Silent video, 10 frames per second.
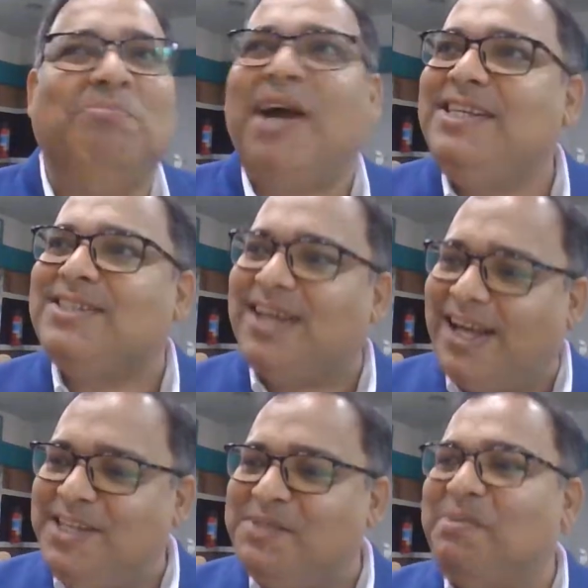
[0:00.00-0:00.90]
My
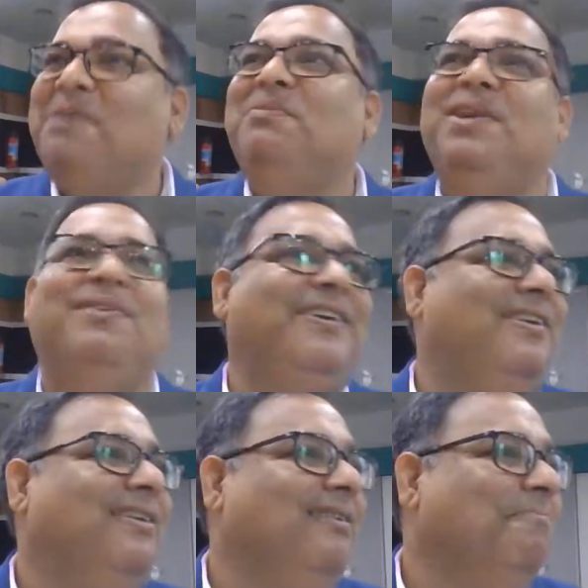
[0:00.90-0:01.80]
star is my beloved.
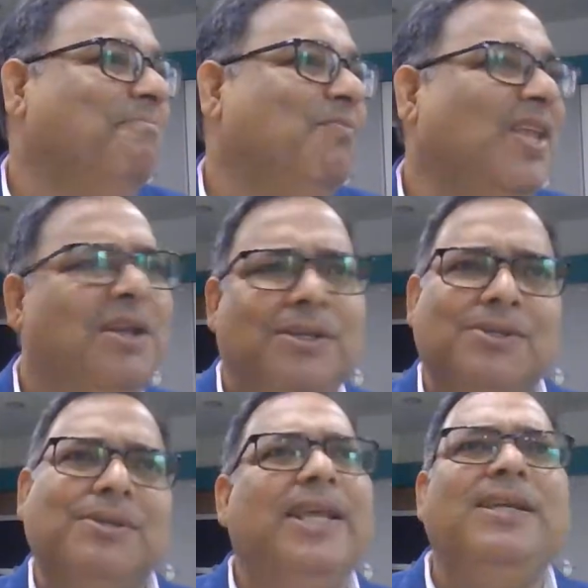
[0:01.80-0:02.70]

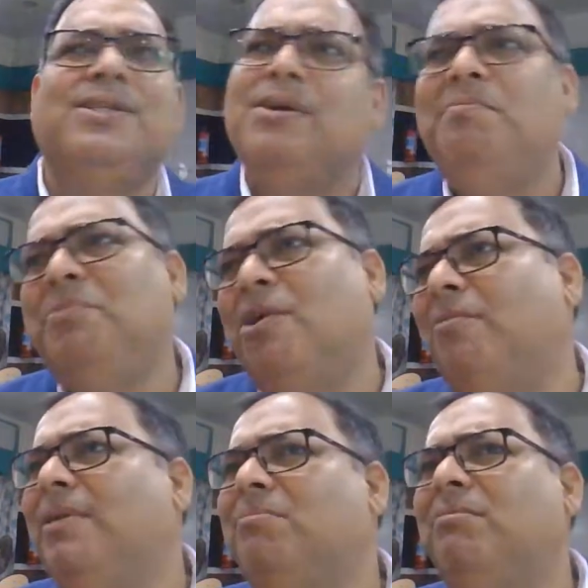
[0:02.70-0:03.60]
So, there is some
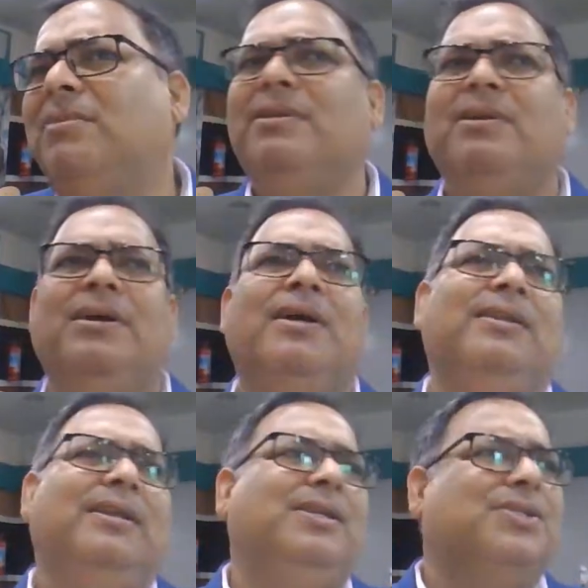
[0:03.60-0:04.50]
problem,
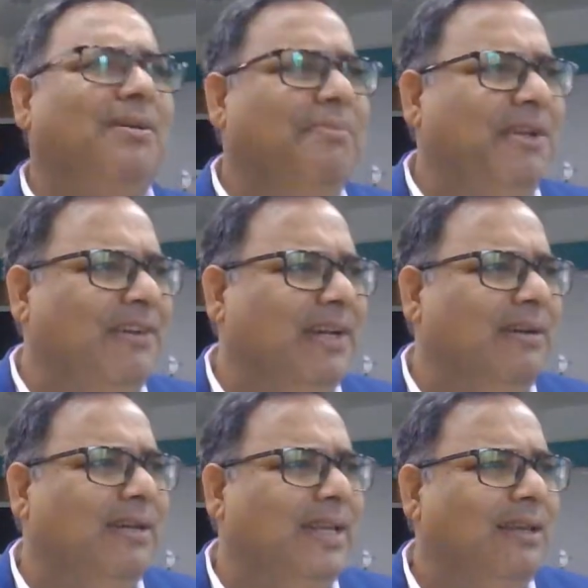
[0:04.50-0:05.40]
there is some
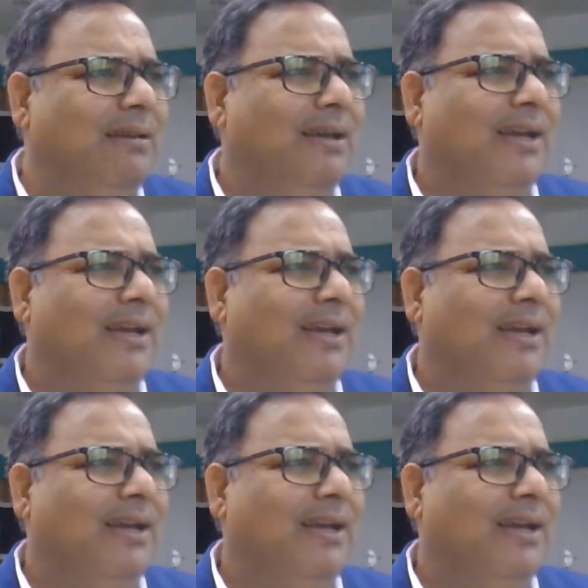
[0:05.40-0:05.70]
difficulty.